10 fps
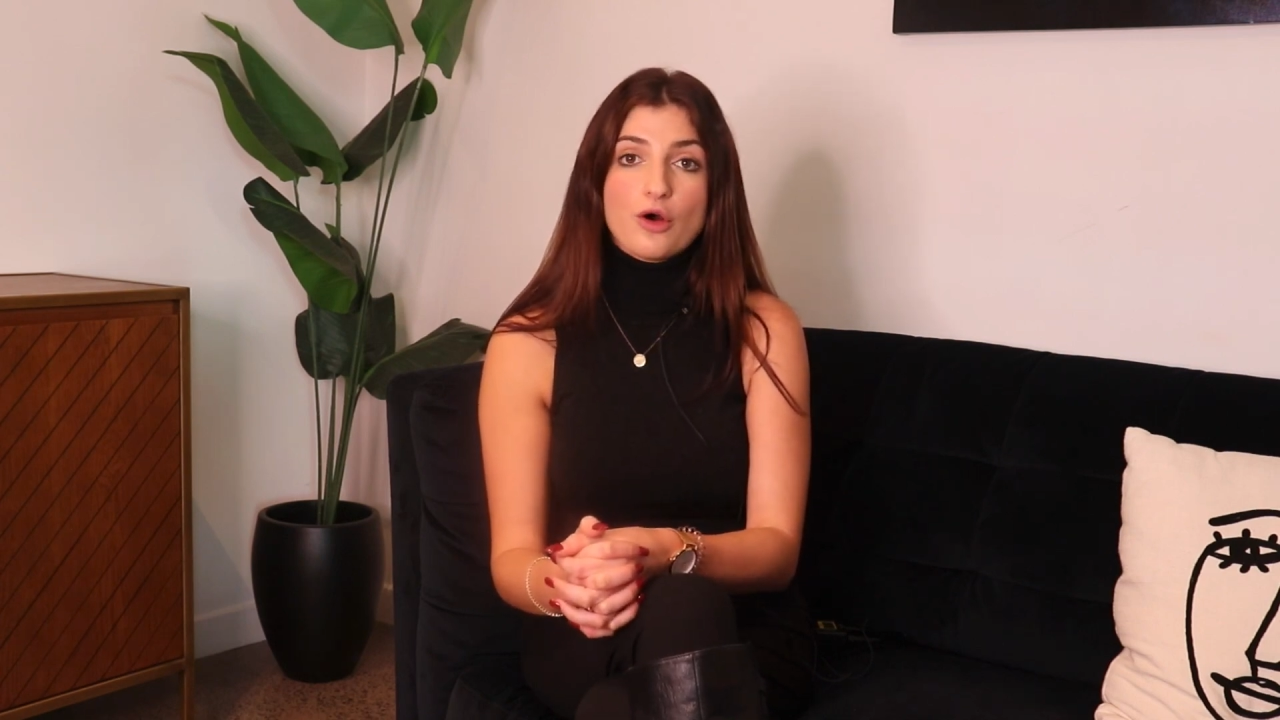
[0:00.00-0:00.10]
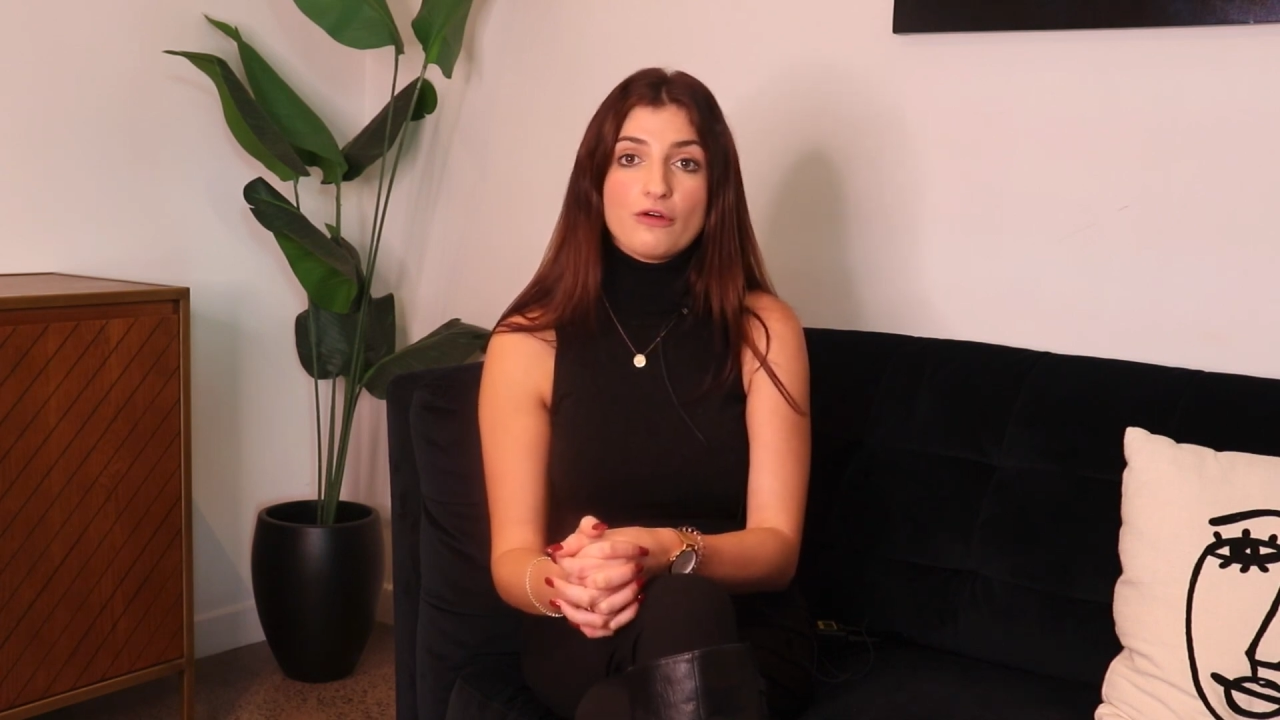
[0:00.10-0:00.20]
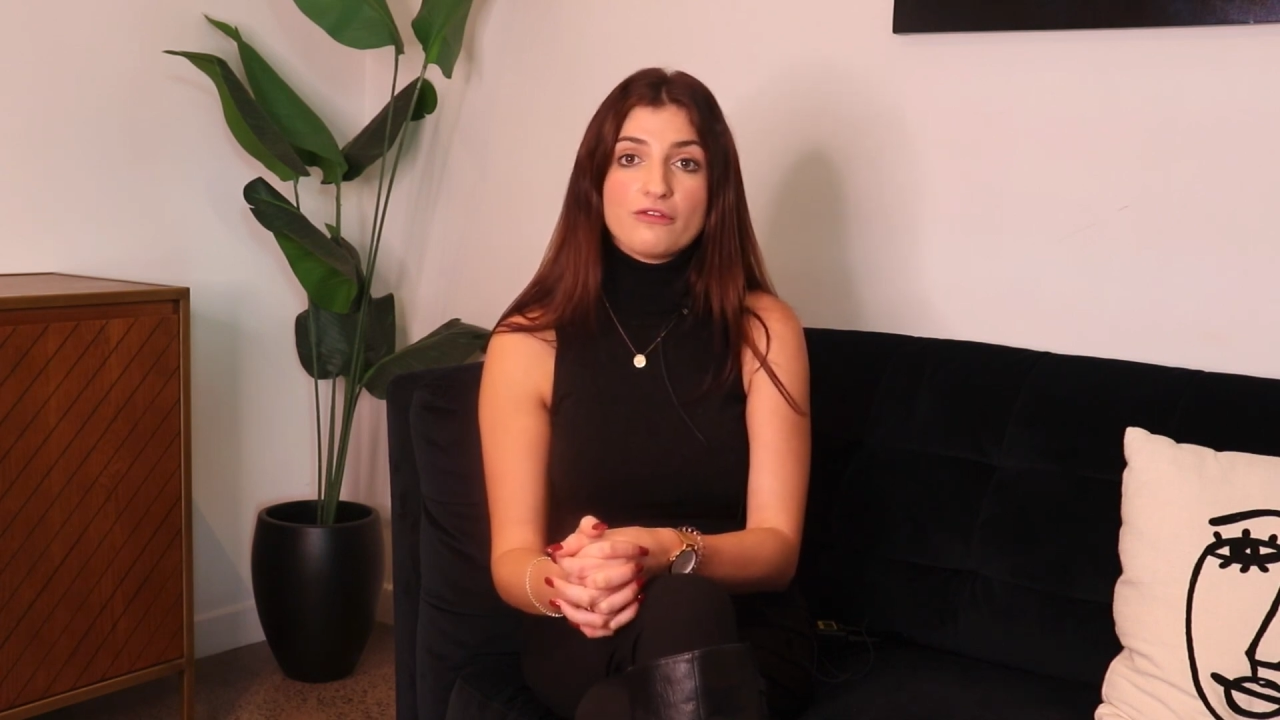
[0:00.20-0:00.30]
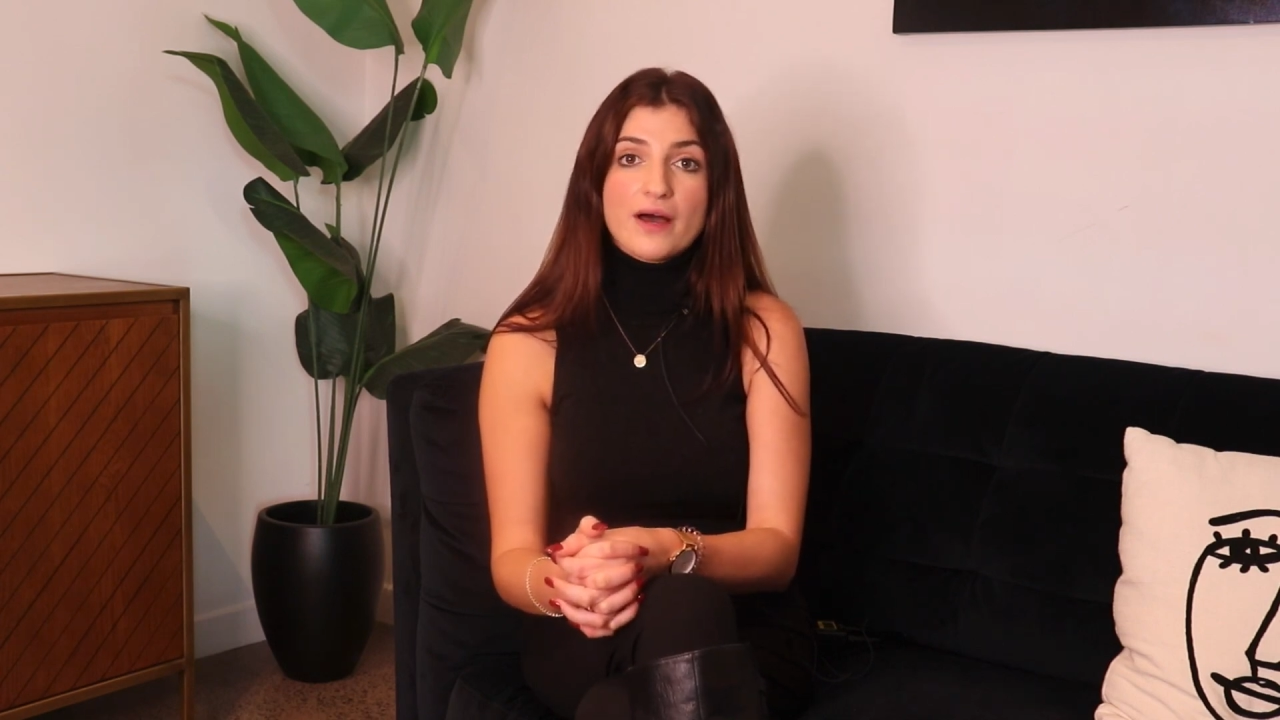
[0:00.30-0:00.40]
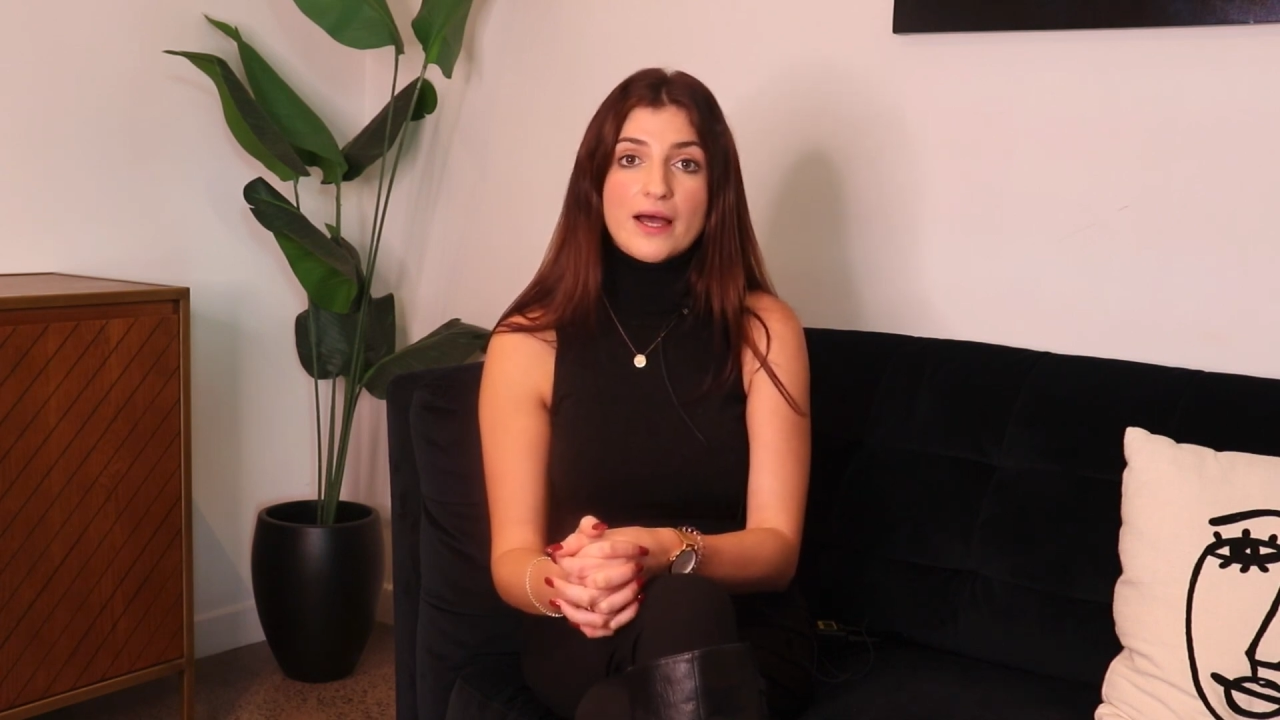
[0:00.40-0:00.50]

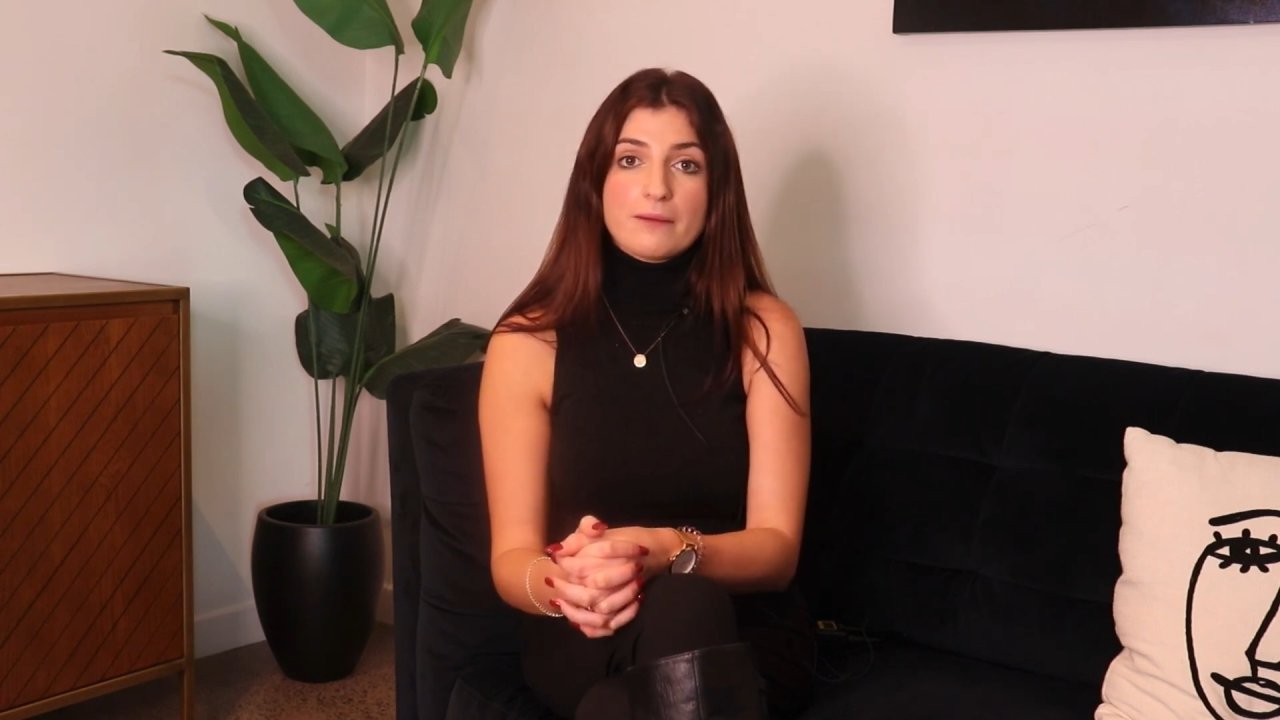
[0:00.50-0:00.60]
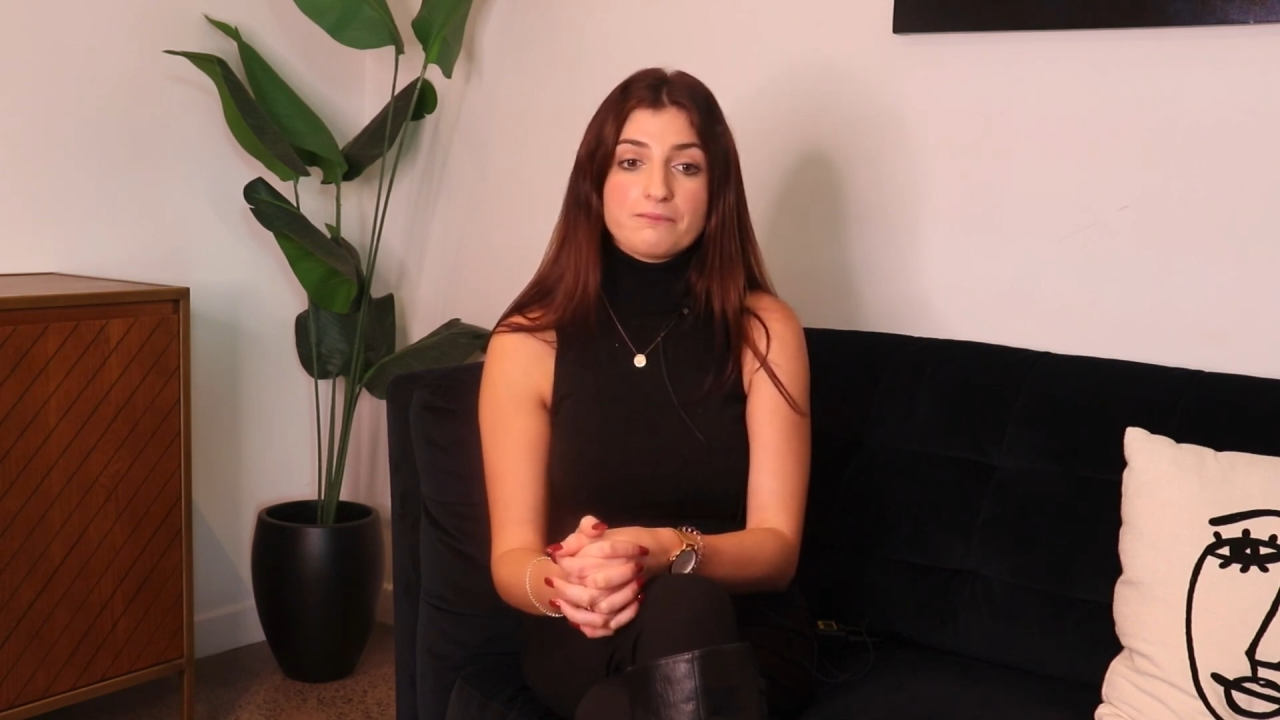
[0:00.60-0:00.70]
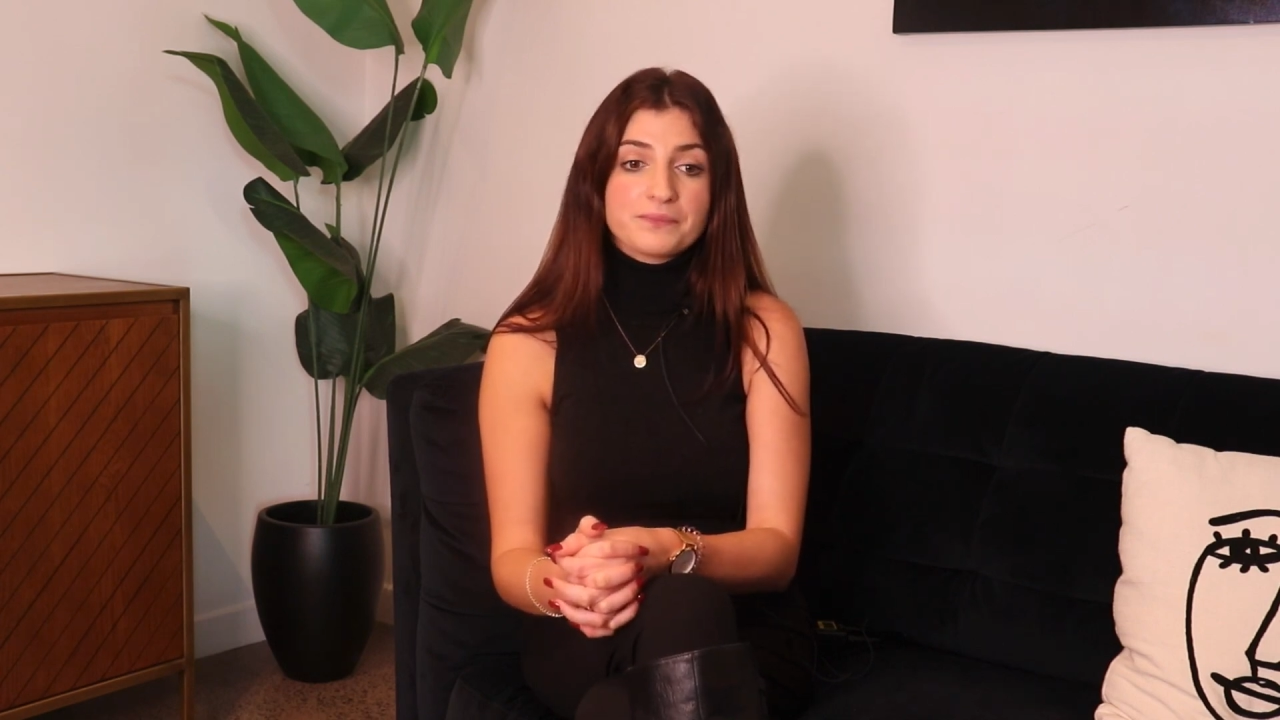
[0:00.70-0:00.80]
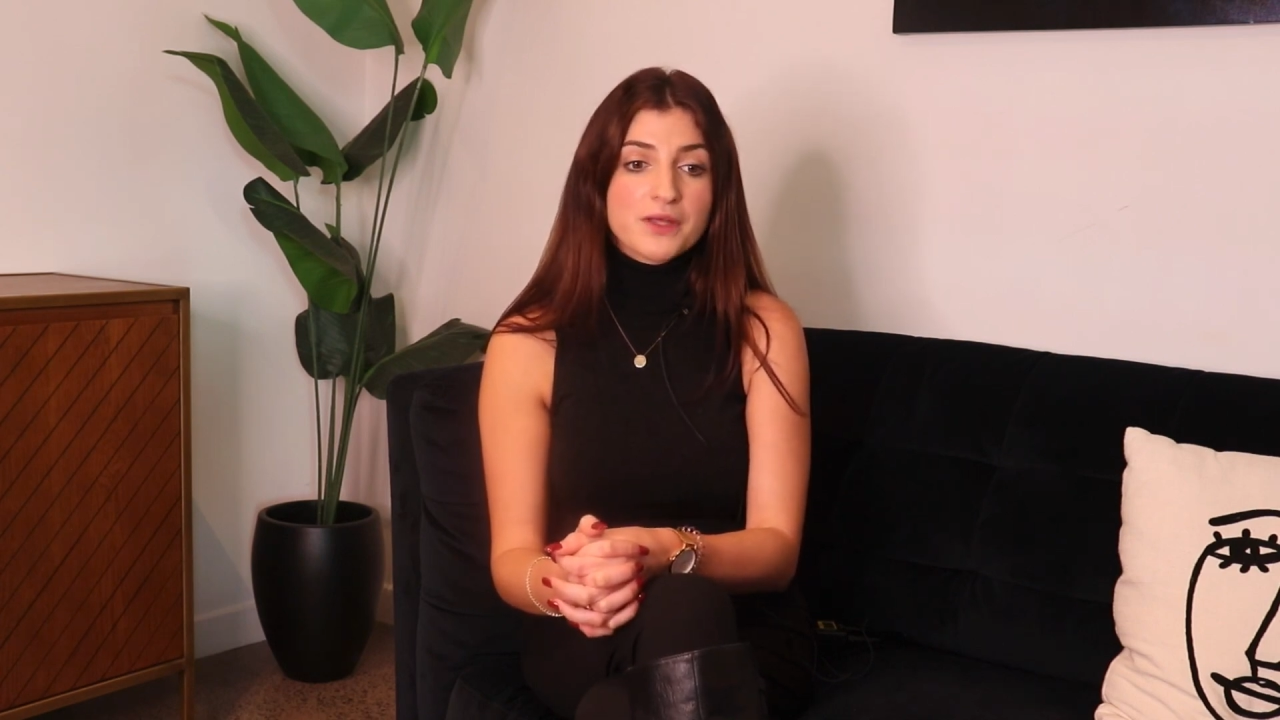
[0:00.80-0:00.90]
of um,